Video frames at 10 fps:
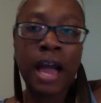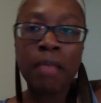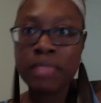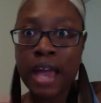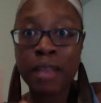
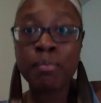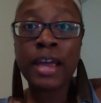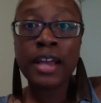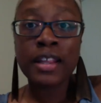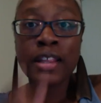I'm not
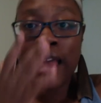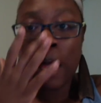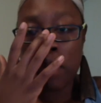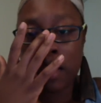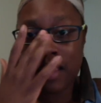abandoning
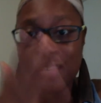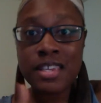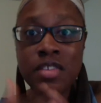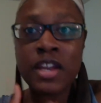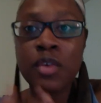that because I
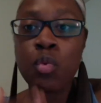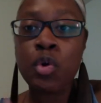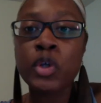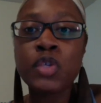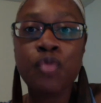see that it
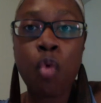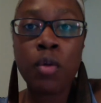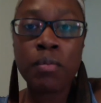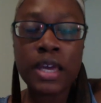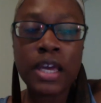works
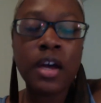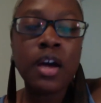for me.